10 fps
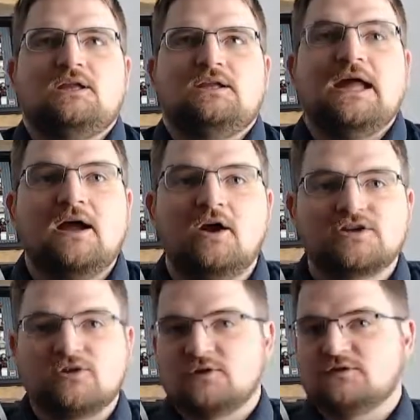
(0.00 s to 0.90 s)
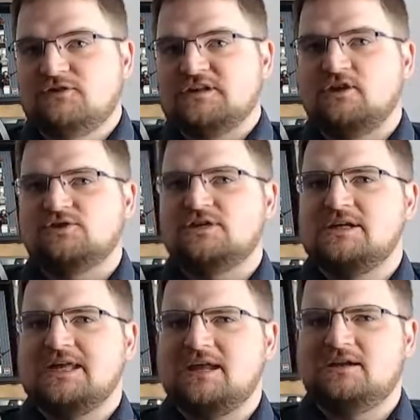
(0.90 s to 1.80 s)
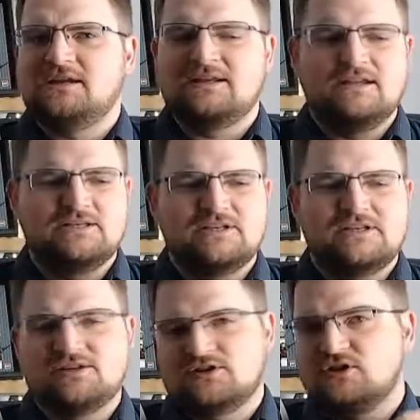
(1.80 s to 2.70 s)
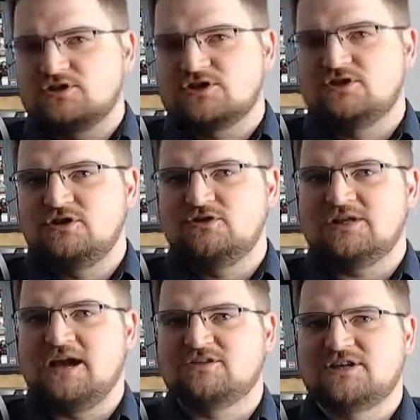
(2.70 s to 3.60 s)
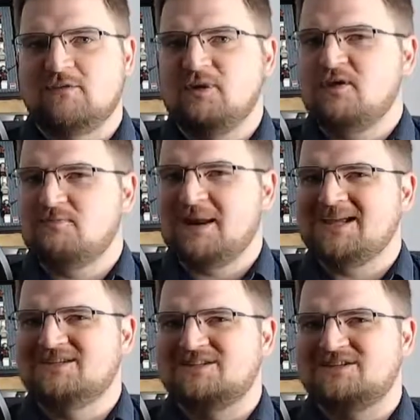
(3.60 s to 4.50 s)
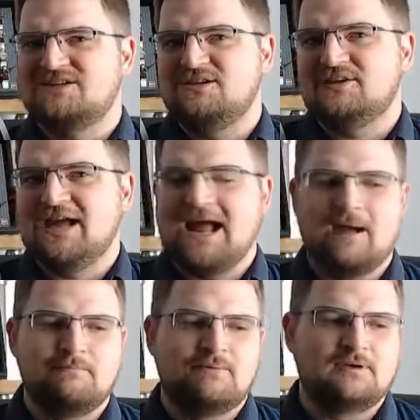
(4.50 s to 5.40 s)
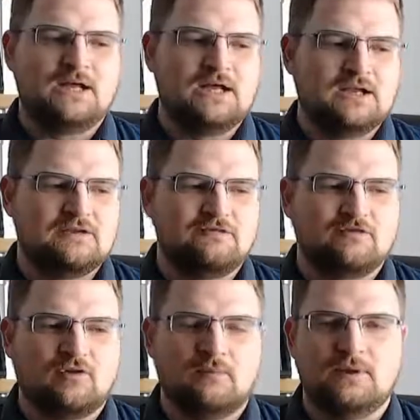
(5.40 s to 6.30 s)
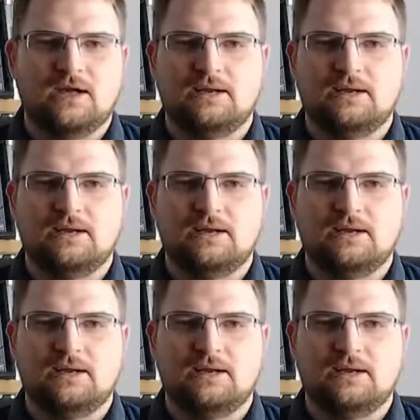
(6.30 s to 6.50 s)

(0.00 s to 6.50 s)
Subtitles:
Yeah, so I was feeding on, so it's not just the news carousel, but other places that you get AMP come from.